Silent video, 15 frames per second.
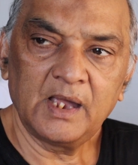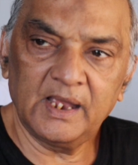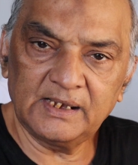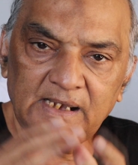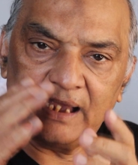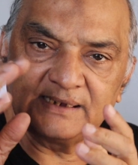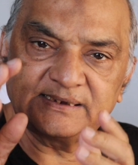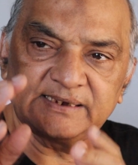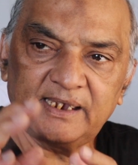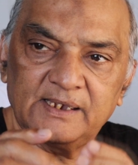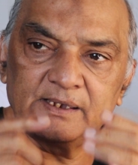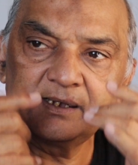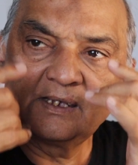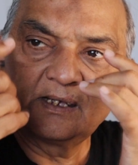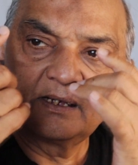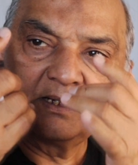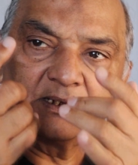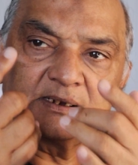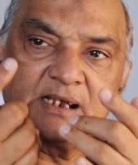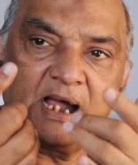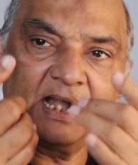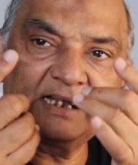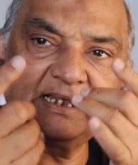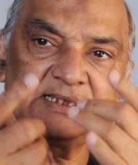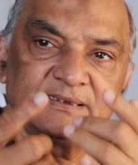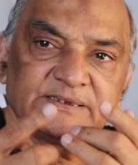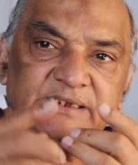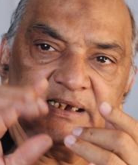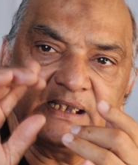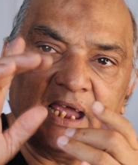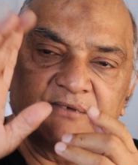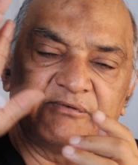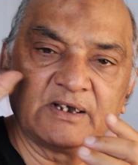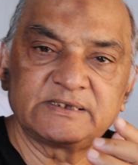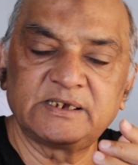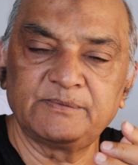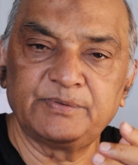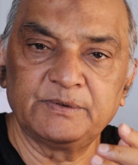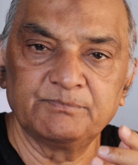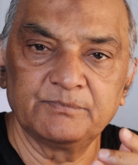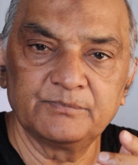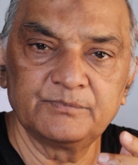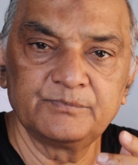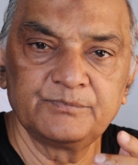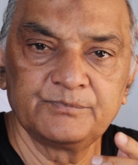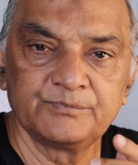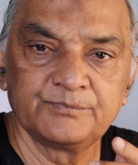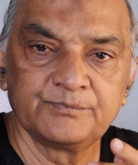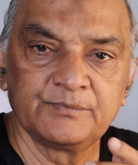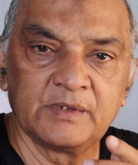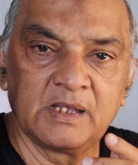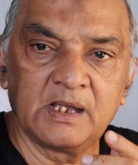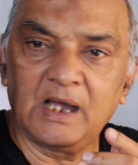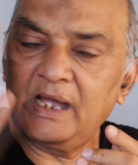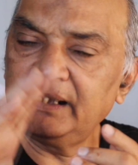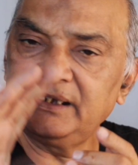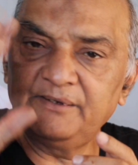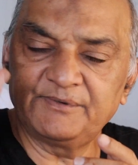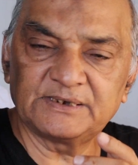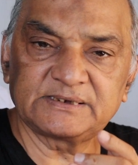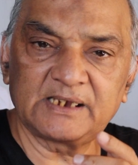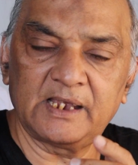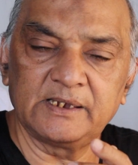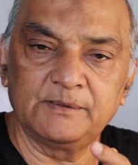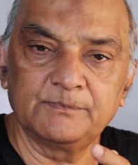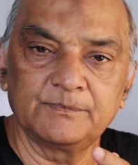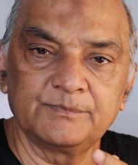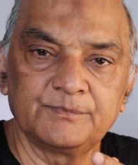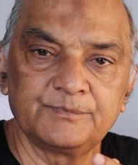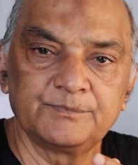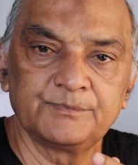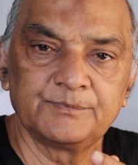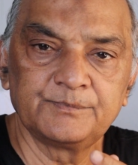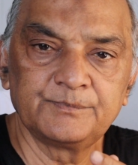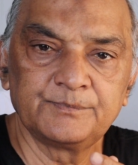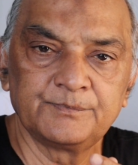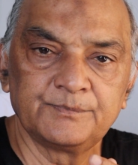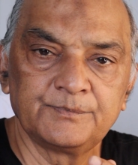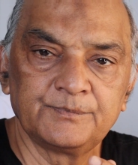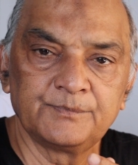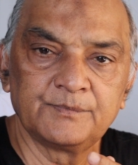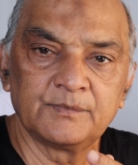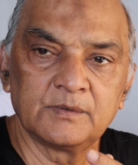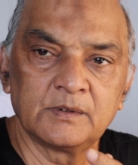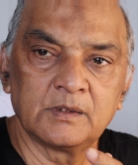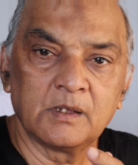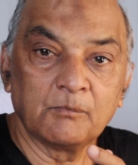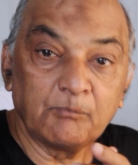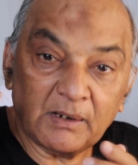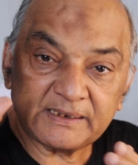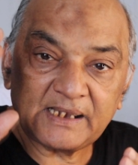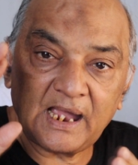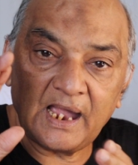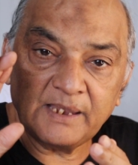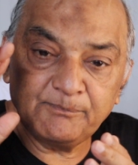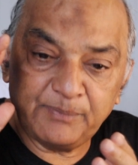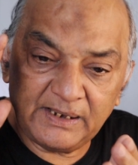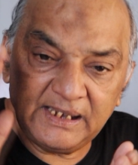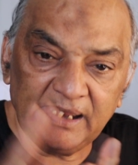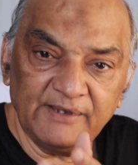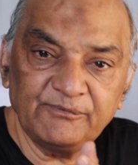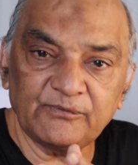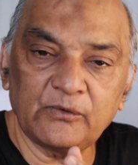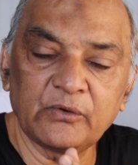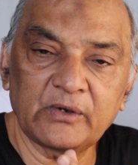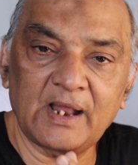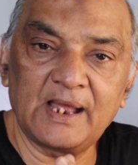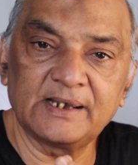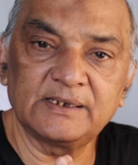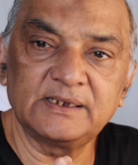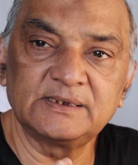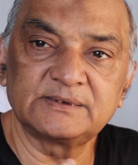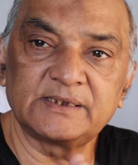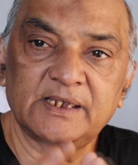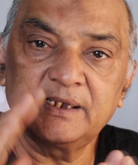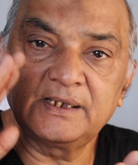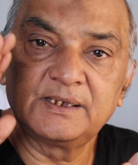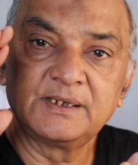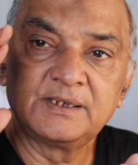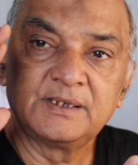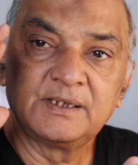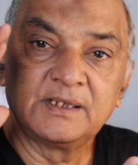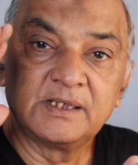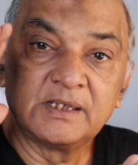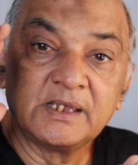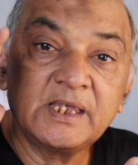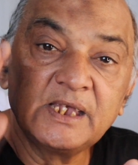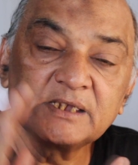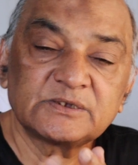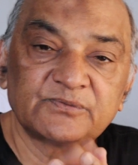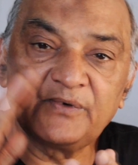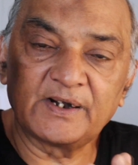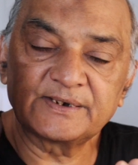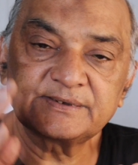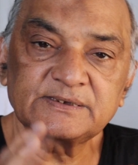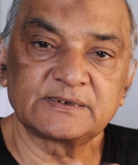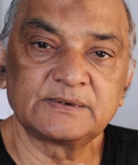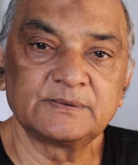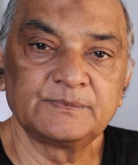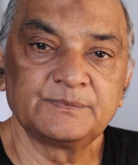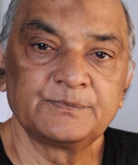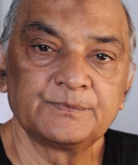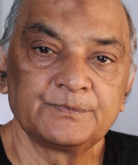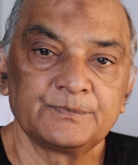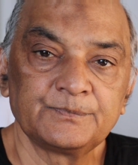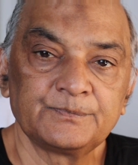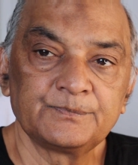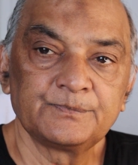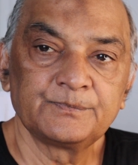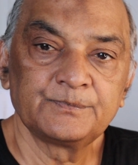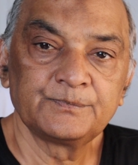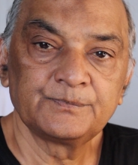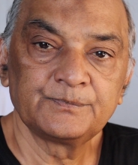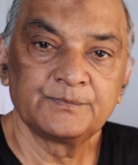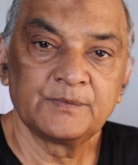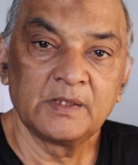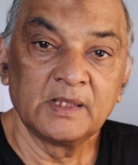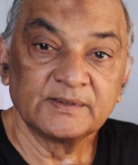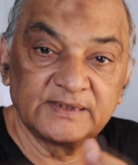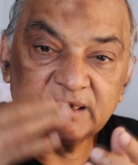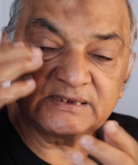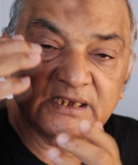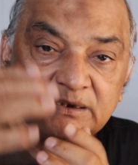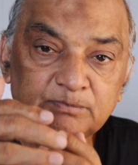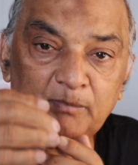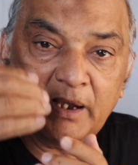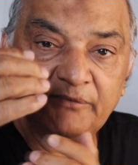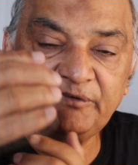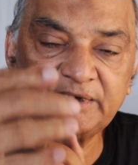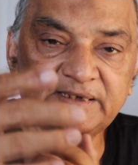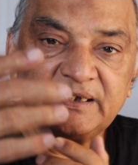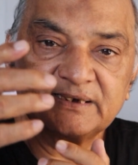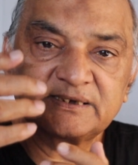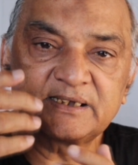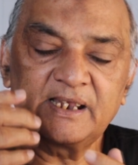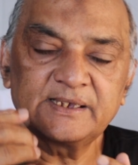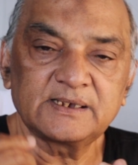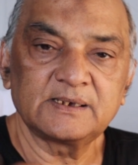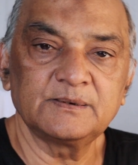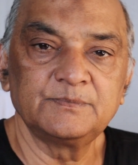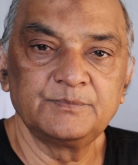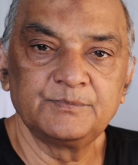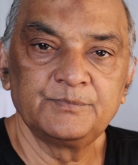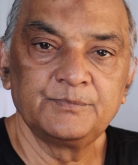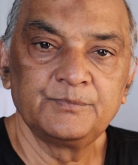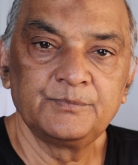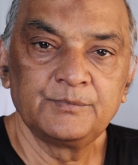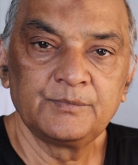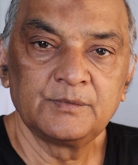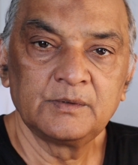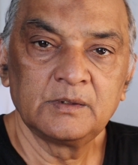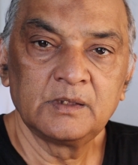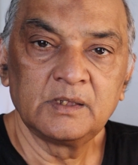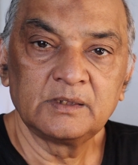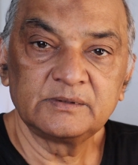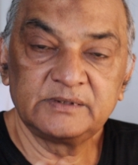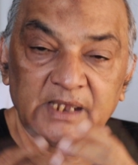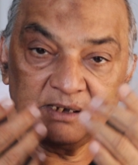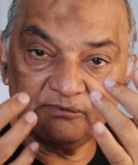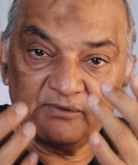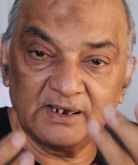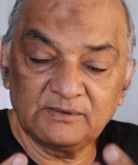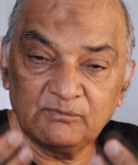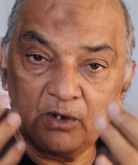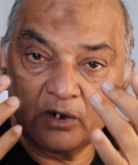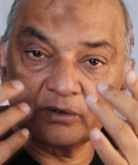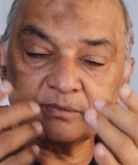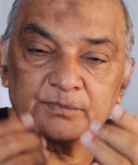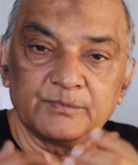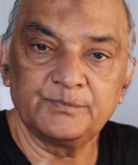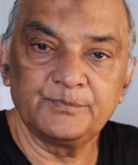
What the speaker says: And I say, God unseen, I worship him. I never saw him. But I believe Quran is a, his words. This is my witness life. Then one more.